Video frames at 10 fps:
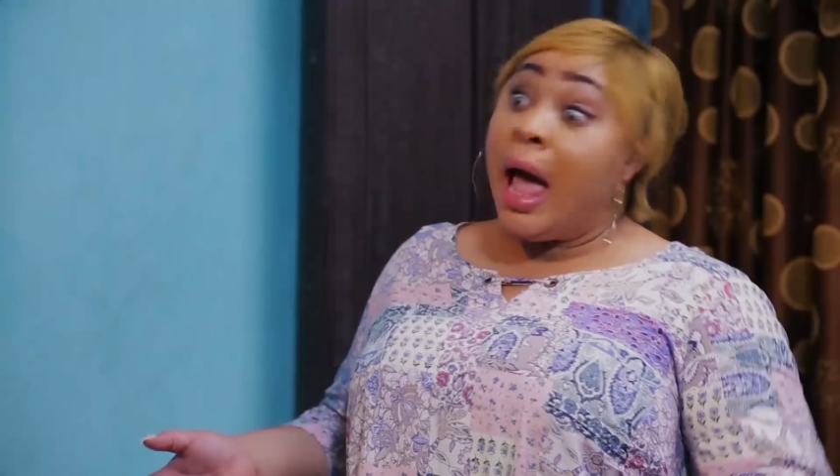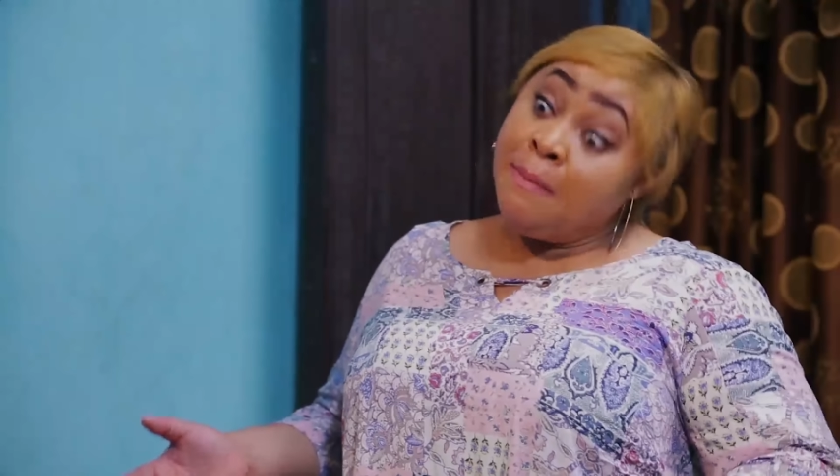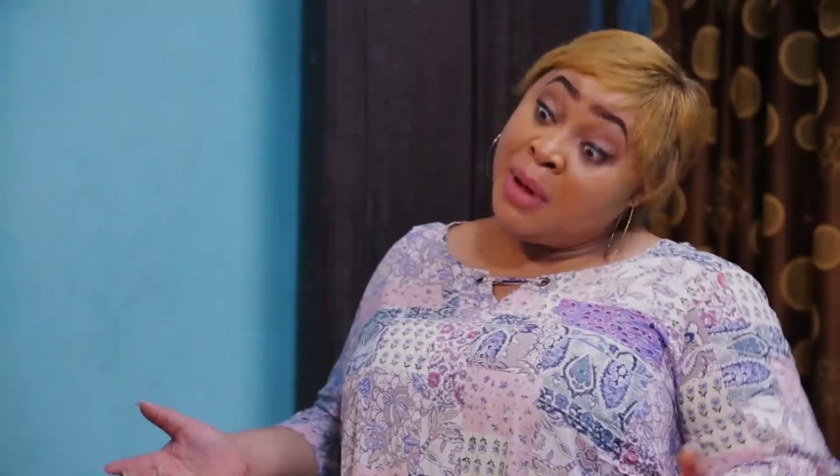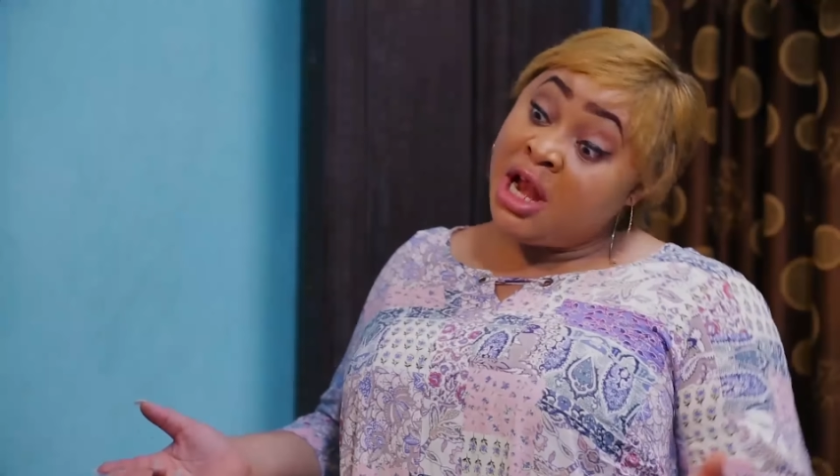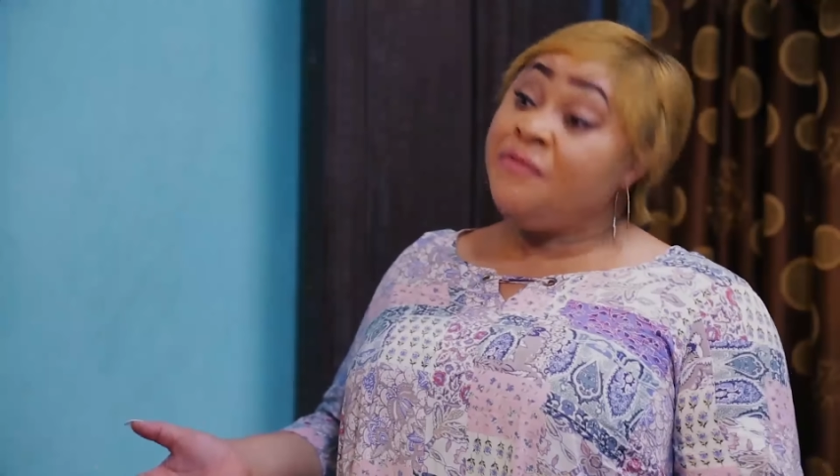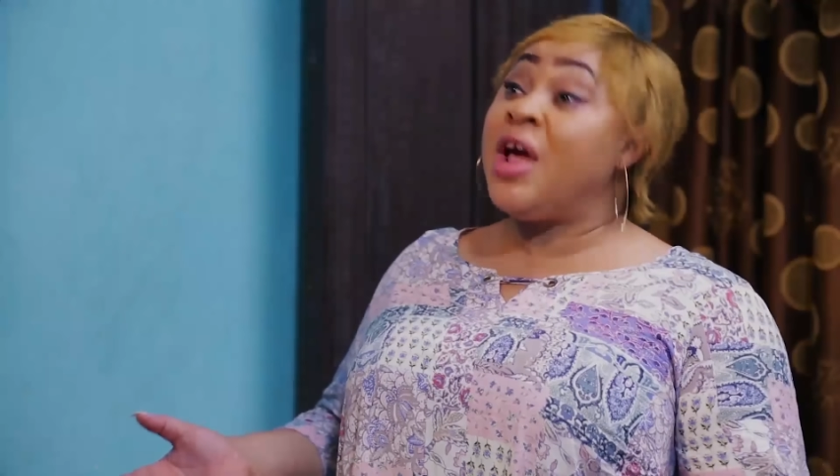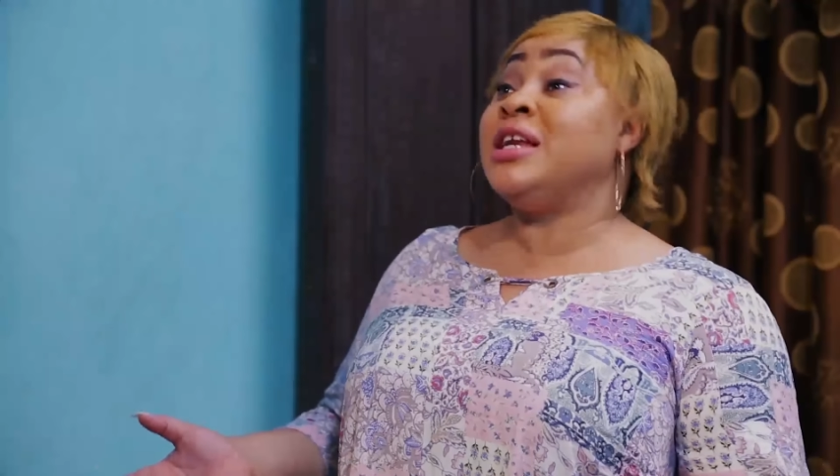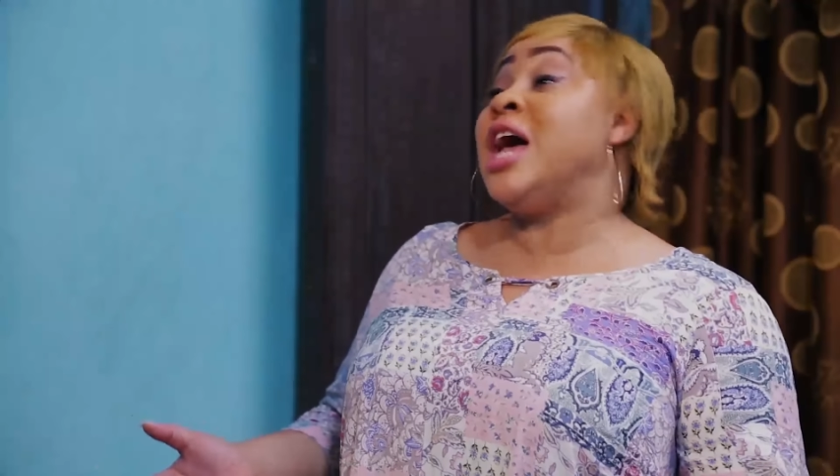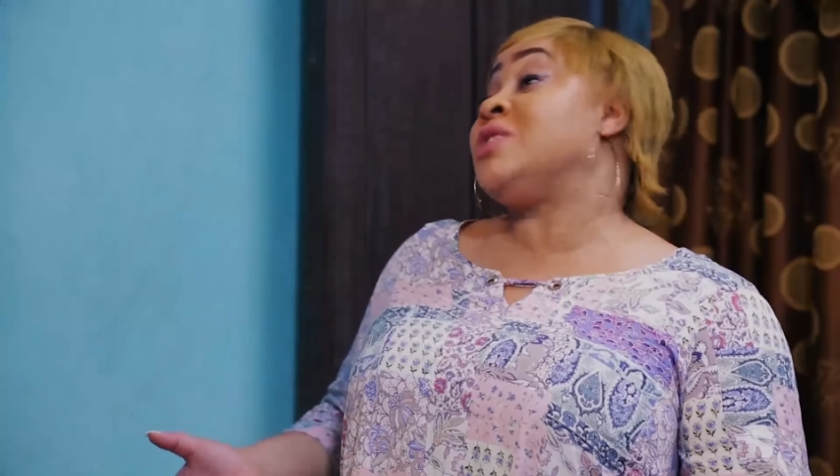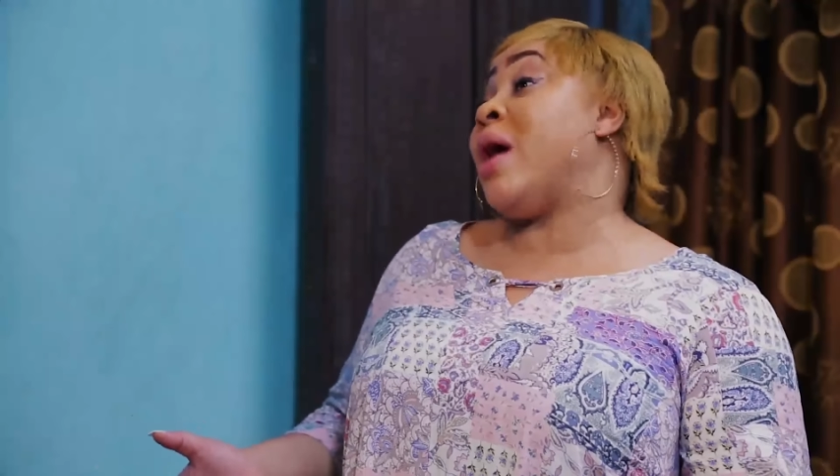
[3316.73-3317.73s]
I believe you,
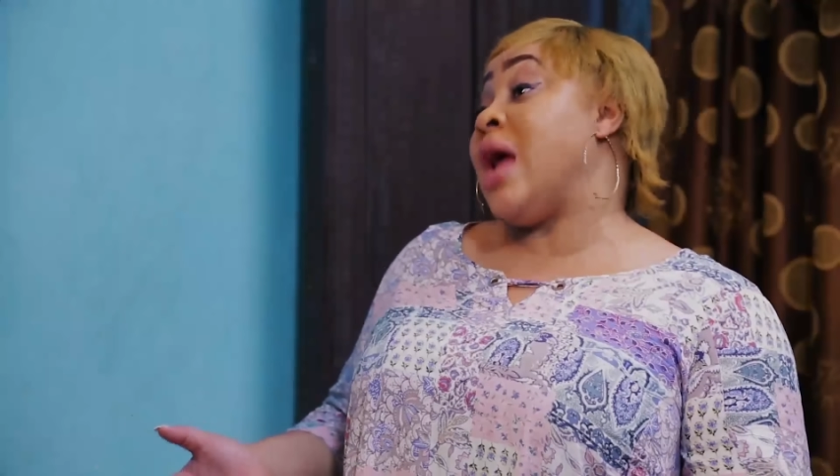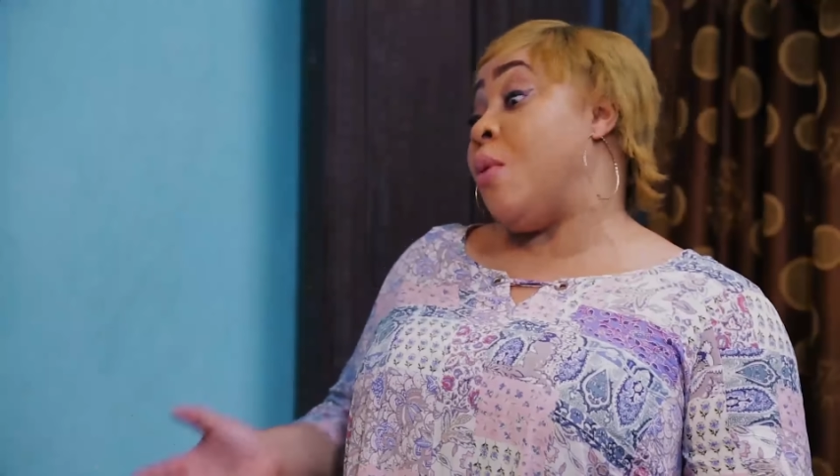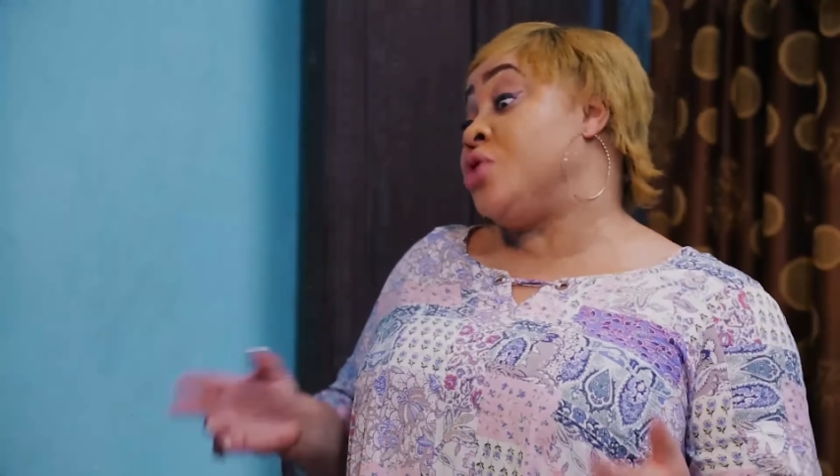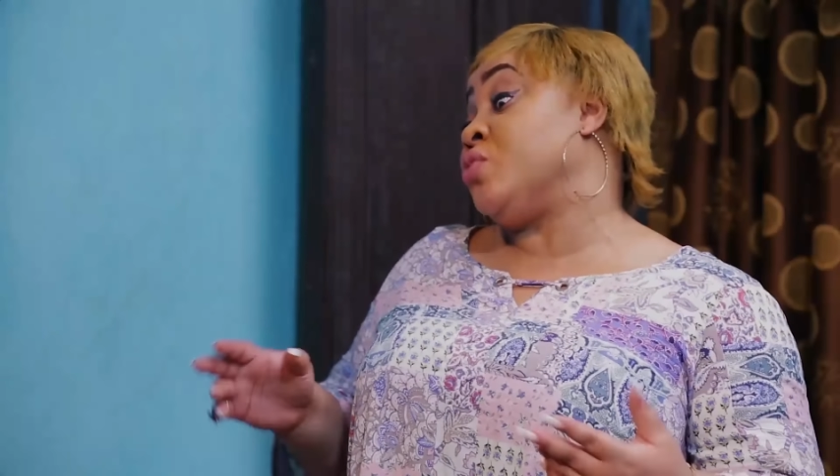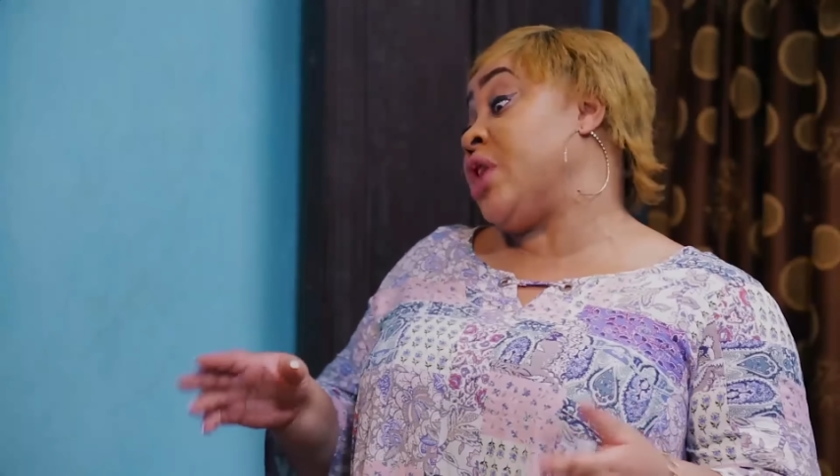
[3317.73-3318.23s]
and that's why I want